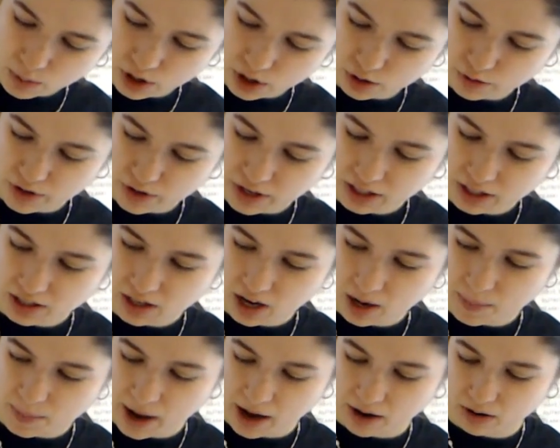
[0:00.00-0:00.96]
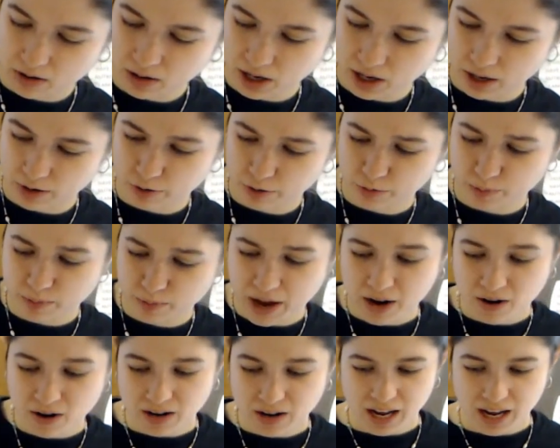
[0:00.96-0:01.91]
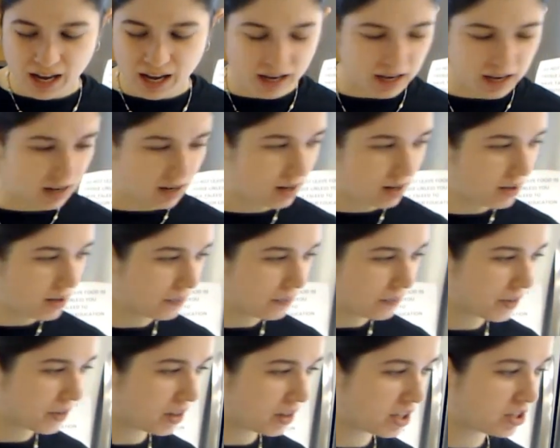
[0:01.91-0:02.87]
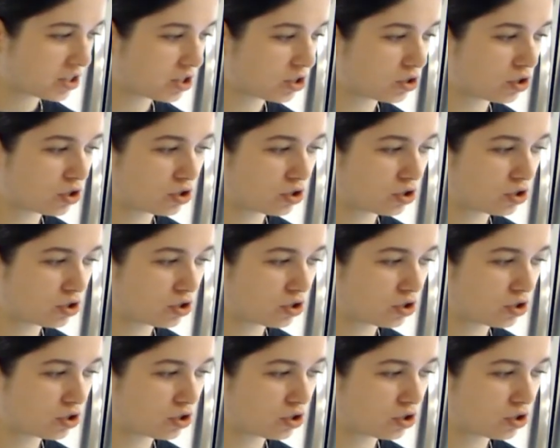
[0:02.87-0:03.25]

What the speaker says: perfect amount of marinade. This is